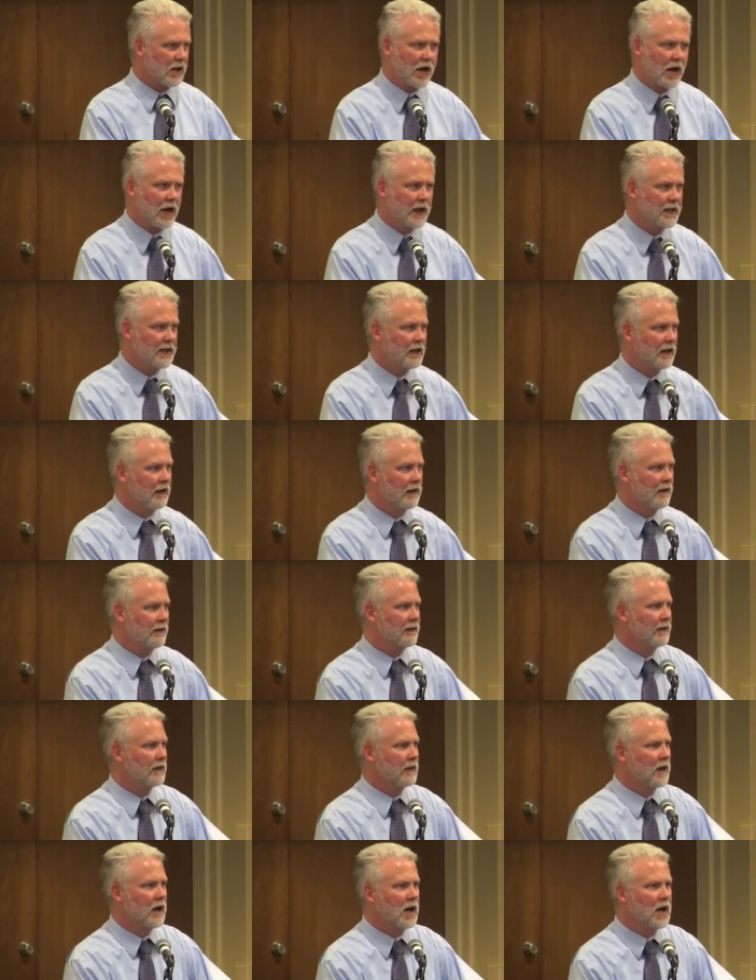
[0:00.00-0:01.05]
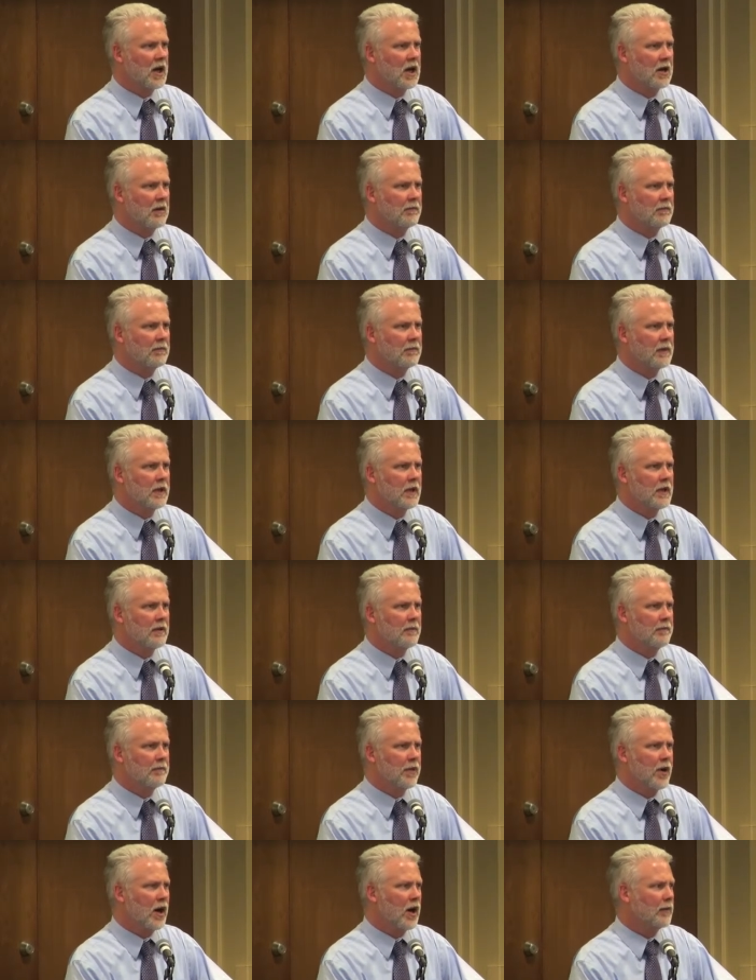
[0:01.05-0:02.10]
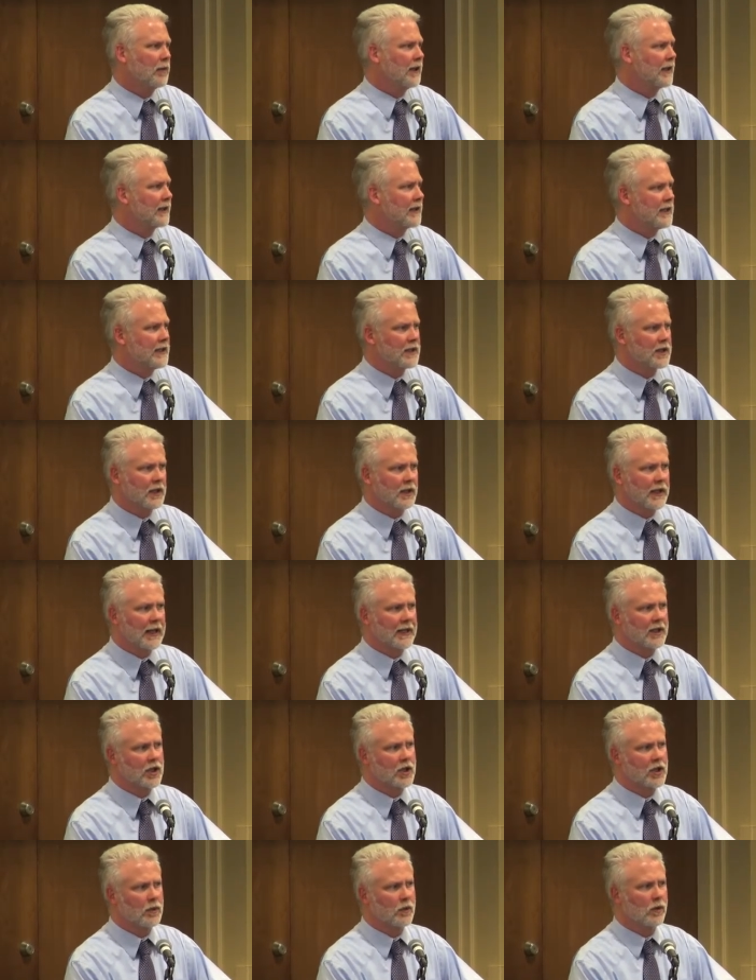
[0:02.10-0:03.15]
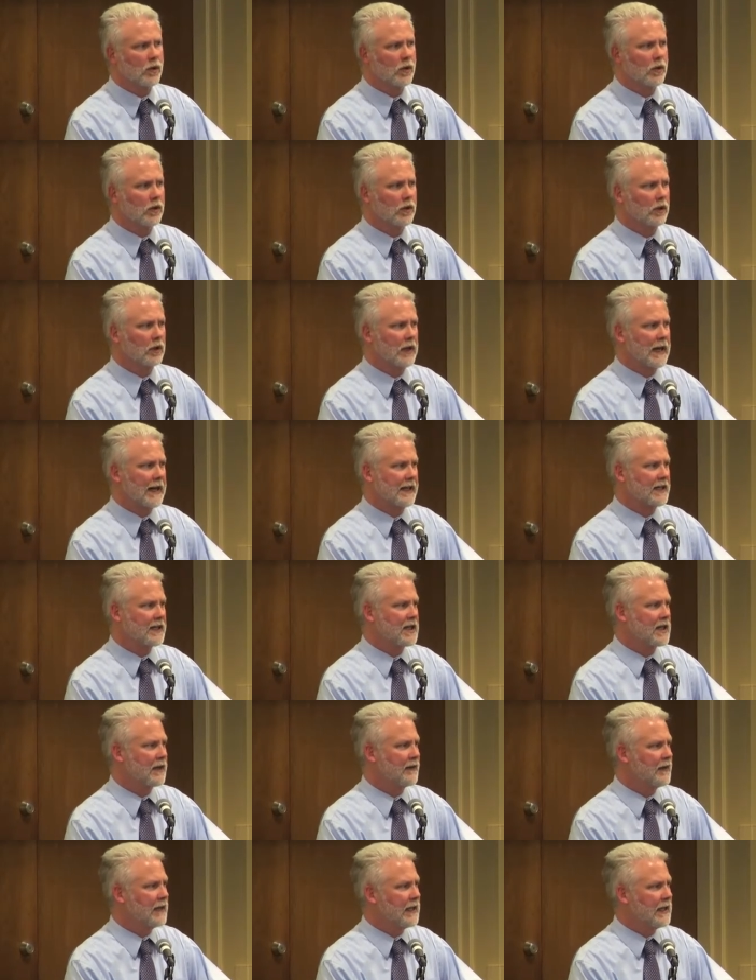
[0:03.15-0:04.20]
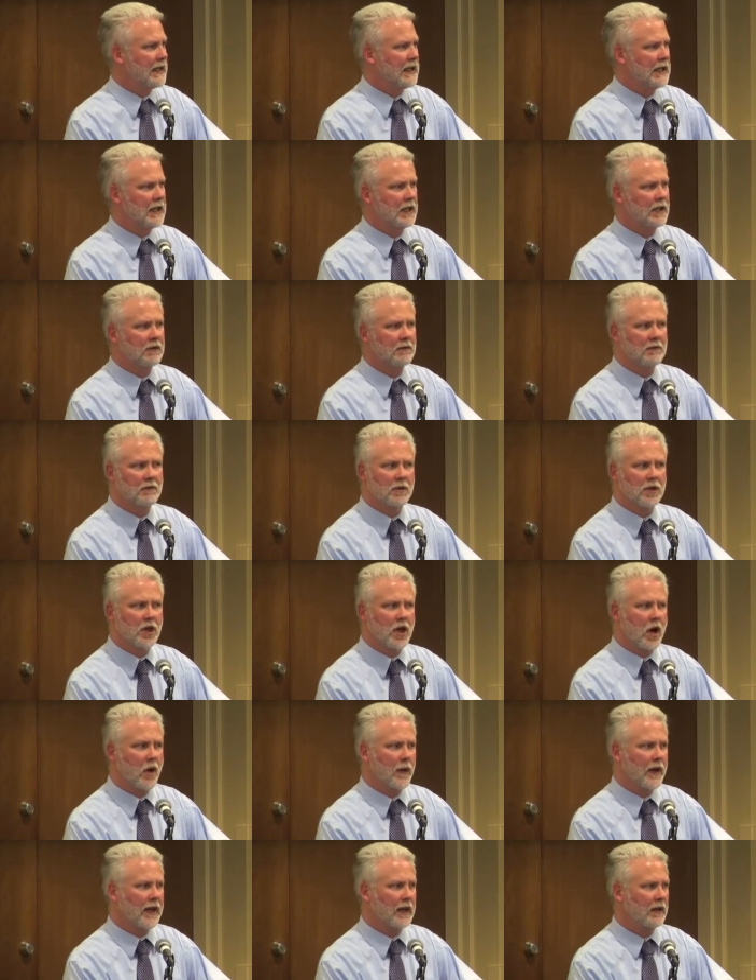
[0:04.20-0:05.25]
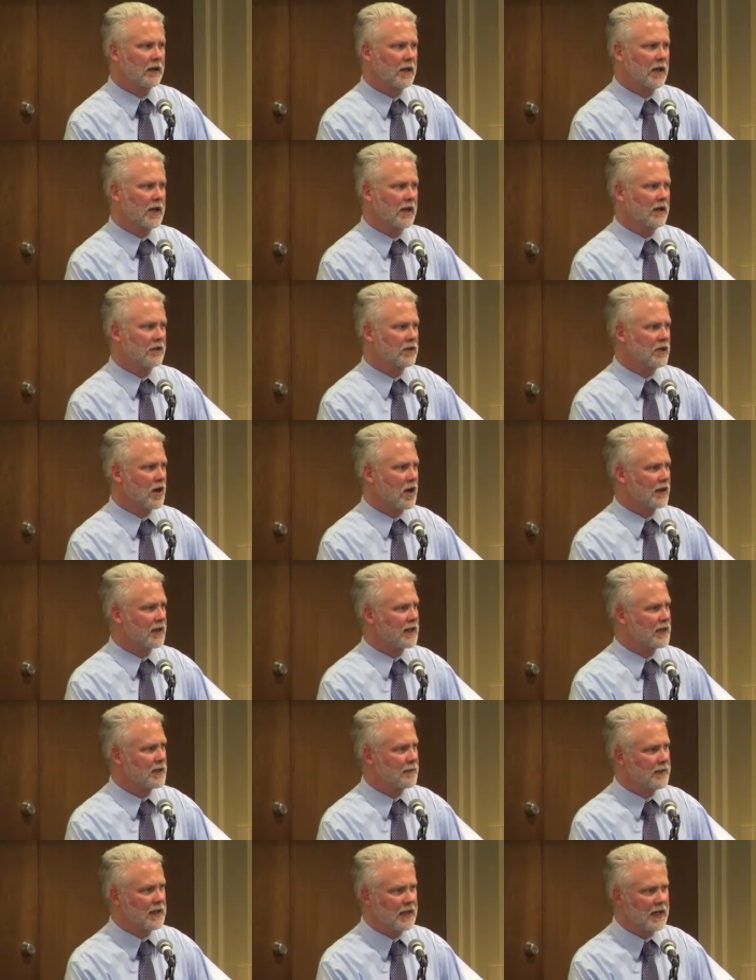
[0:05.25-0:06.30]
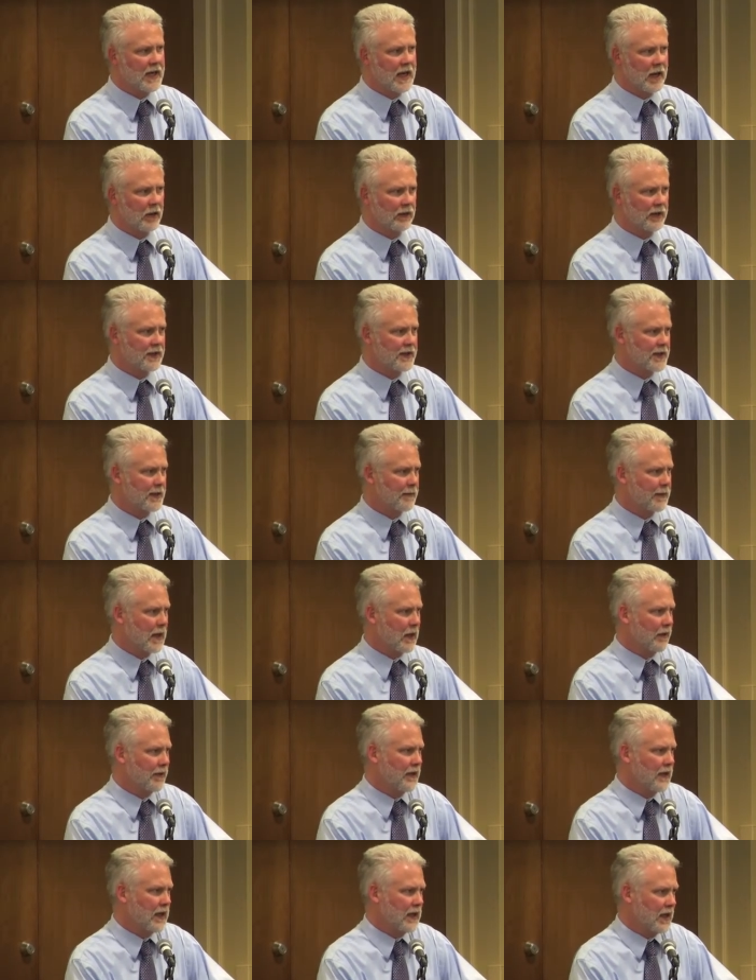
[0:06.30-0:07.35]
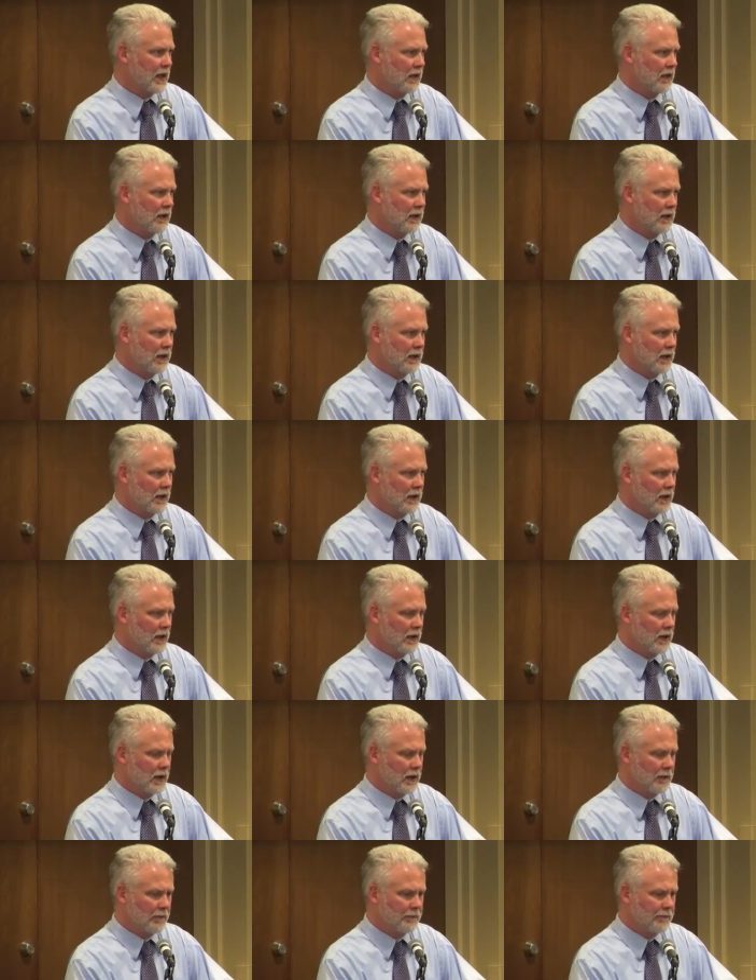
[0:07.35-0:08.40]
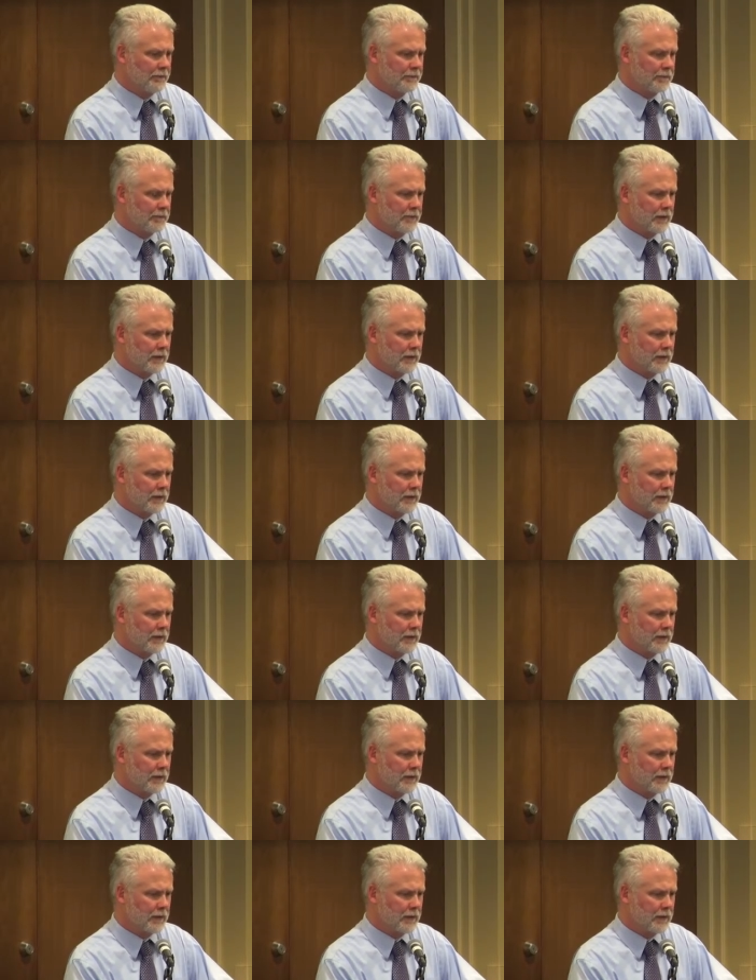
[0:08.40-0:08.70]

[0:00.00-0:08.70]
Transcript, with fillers: kind of um, public intellectual activity going and talking to media outlets about the um,